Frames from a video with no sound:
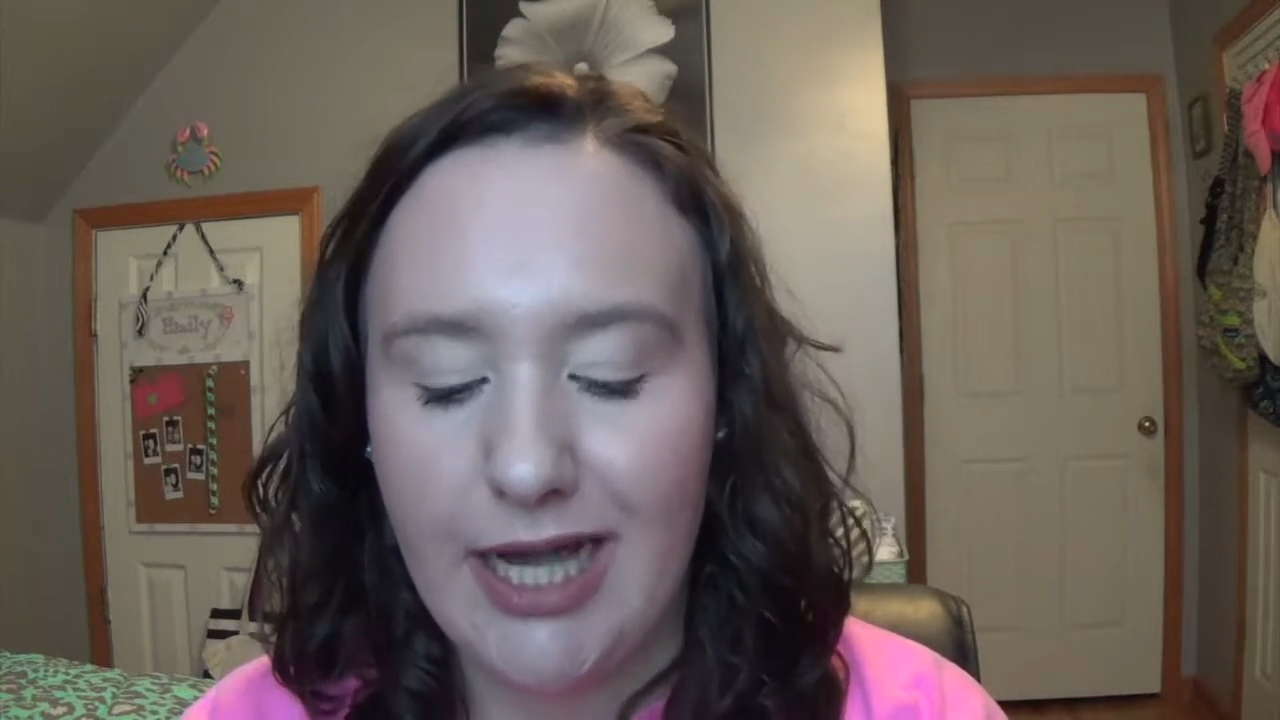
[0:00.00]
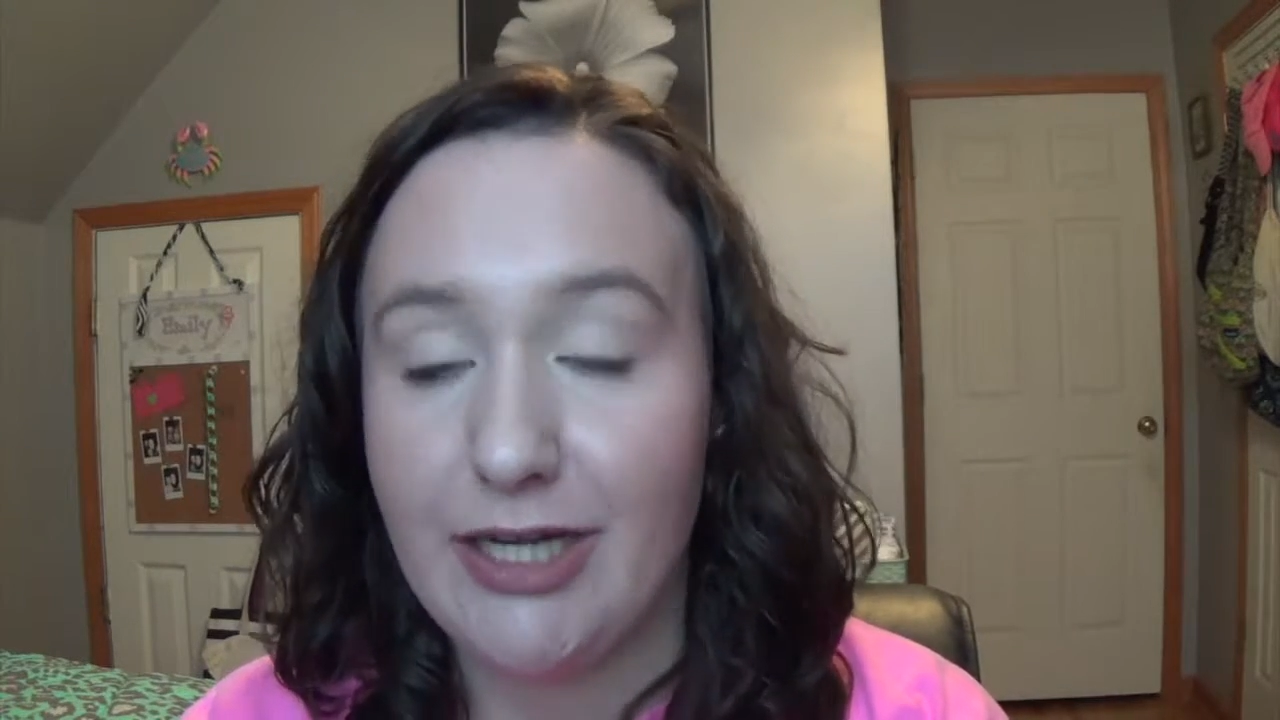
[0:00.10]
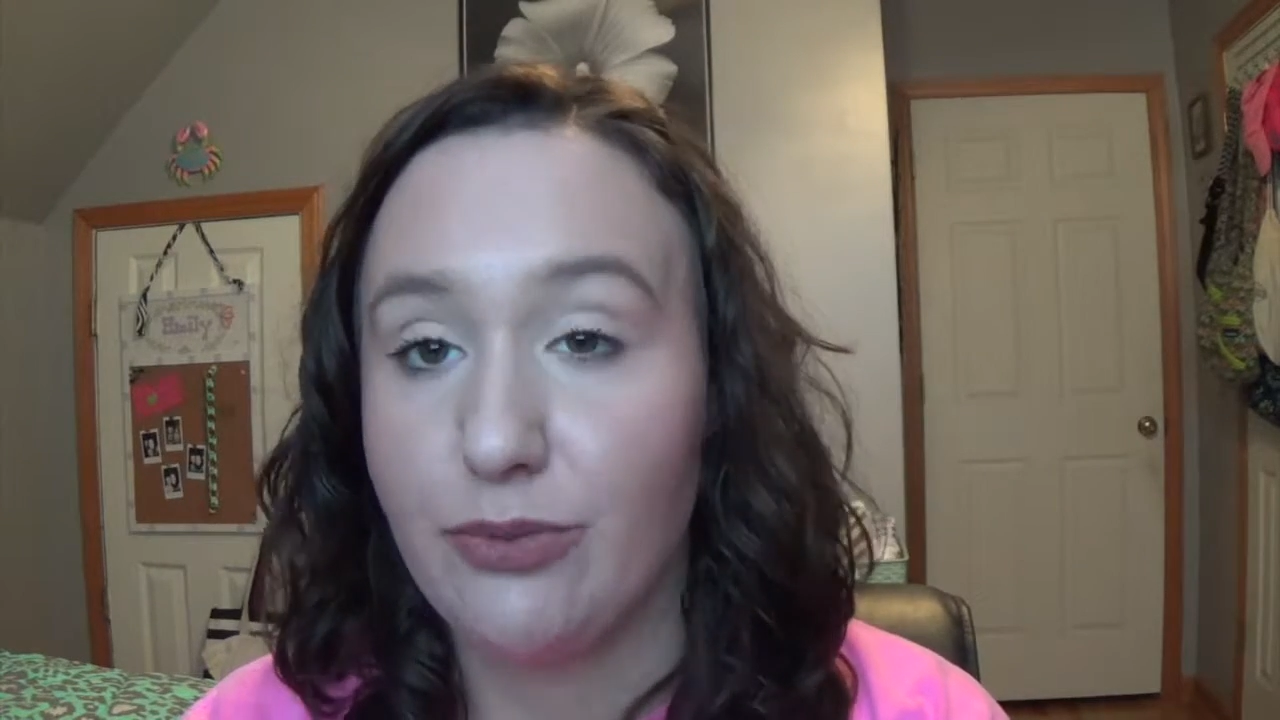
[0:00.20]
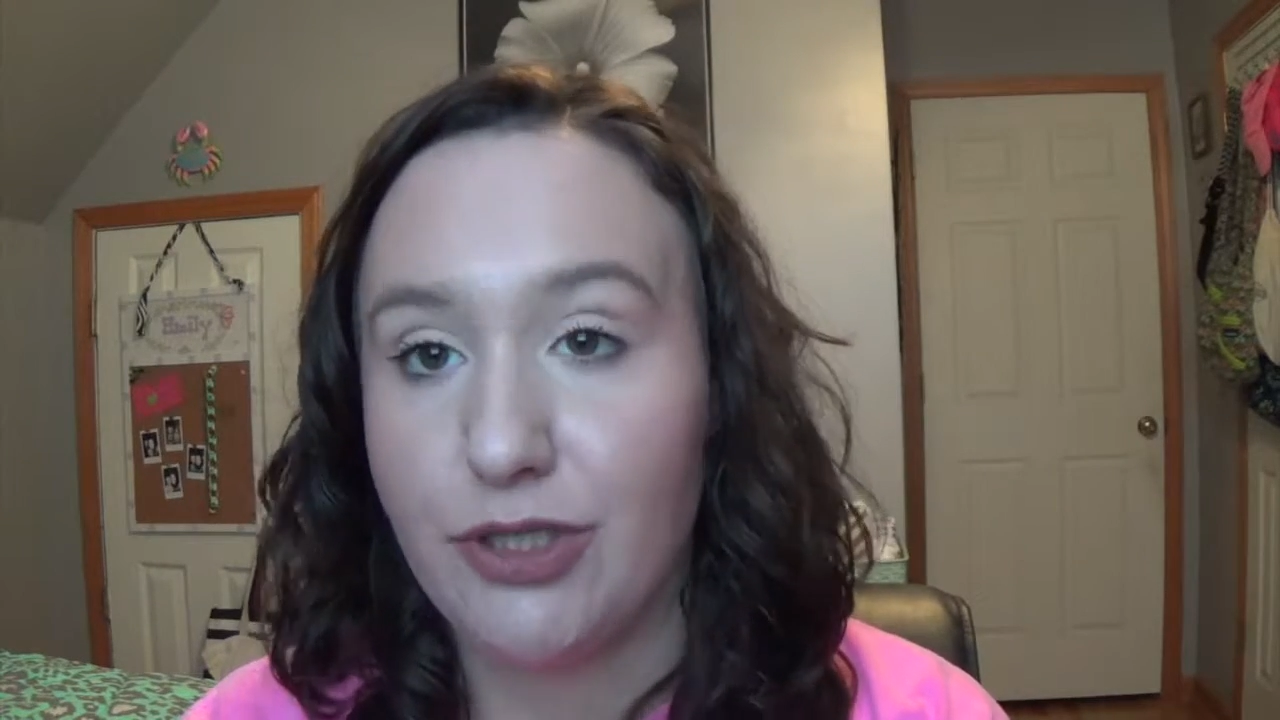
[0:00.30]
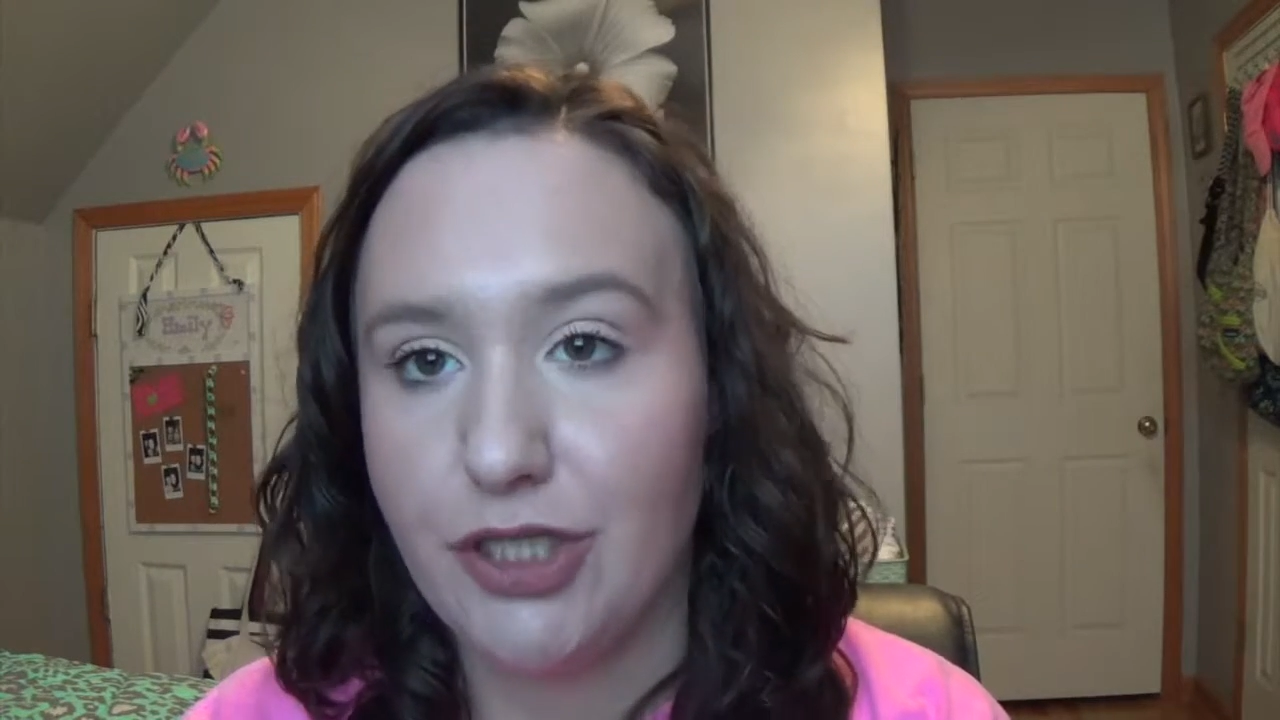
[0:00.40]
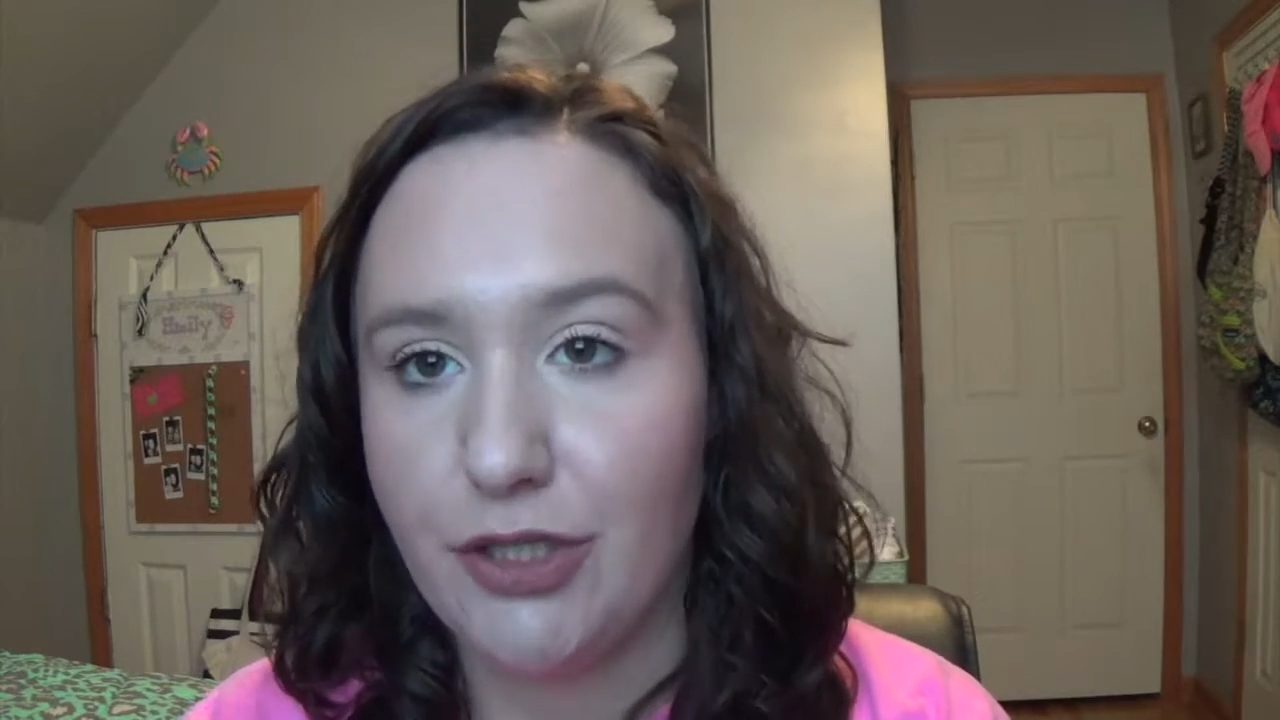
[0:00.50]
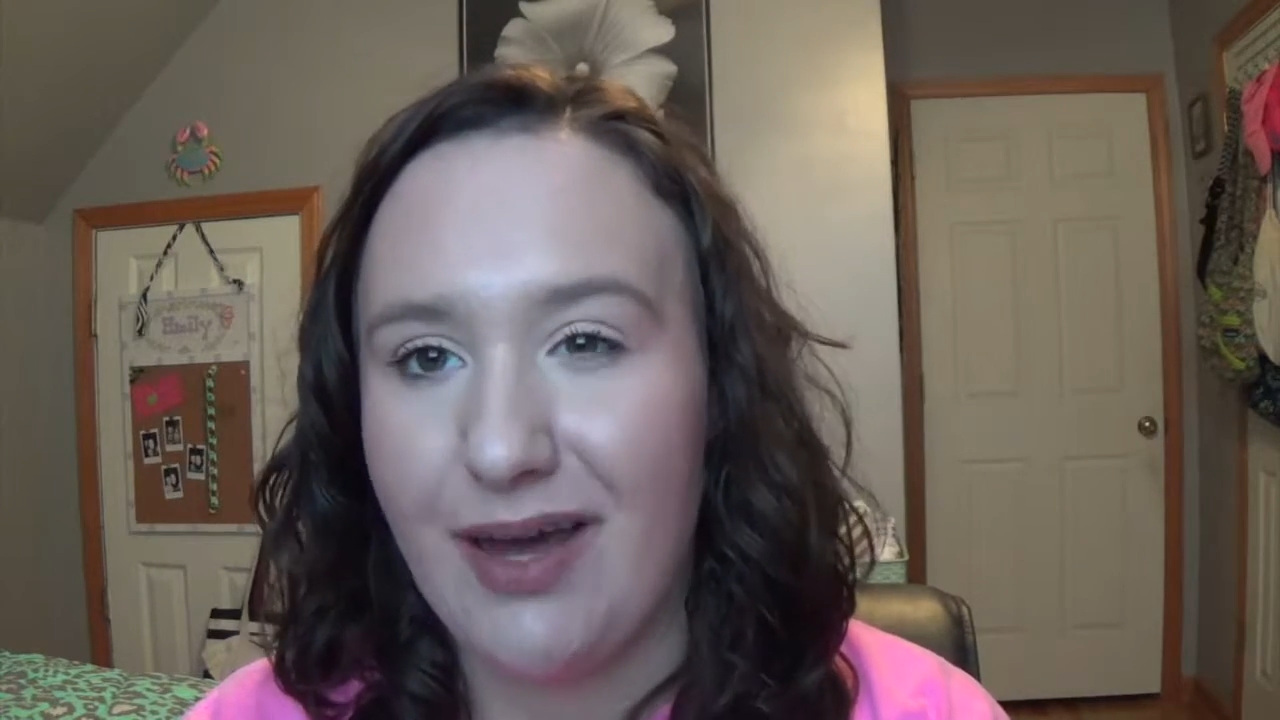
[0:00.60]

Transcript: I don't know,